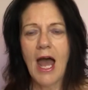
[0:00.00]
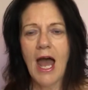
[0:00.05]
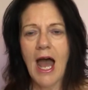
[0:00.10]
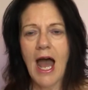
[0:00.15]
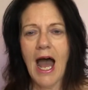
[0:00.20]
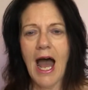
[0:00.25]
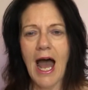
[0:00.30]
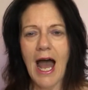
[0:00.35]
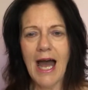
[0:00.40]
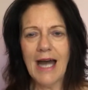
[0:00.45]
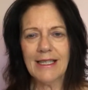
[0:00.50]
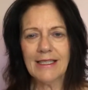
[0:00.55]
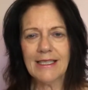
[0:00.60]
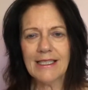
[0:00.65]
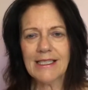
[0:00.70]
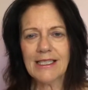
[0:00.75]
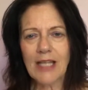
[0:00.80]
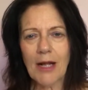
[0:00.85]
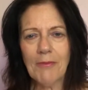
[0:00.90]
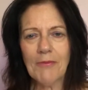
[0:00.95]
And
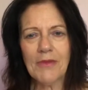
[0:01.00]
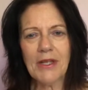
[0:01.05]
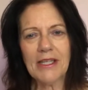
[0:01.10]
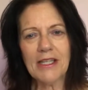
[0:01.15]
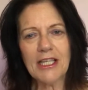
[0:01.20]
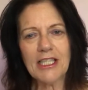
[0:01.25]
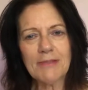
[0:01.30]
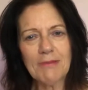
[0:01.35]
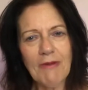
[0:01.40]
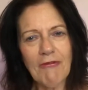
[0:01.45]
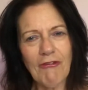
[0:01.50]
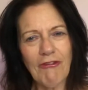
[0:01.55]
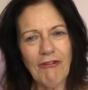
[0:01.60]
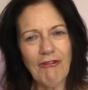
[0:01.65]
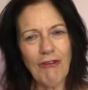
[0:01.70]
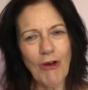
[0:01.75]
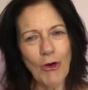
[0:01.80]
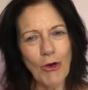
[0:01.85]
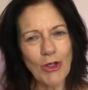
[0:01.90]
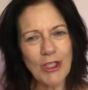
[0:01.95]
it's something that's been
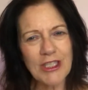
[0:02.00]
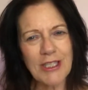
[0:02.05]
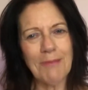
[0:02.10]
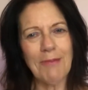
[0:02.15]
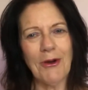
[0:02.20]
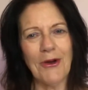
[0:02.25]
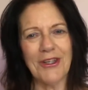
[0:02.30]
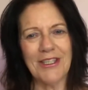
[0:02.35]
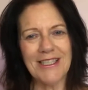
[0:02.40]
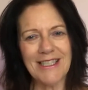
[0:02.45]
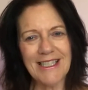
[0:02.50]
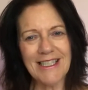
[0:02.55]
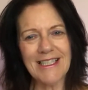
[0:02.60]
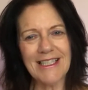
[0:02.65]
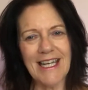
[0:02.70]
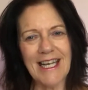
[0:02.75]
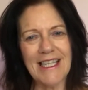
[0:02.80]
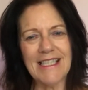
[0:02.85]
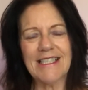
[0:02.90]
forced upon us, isn't it?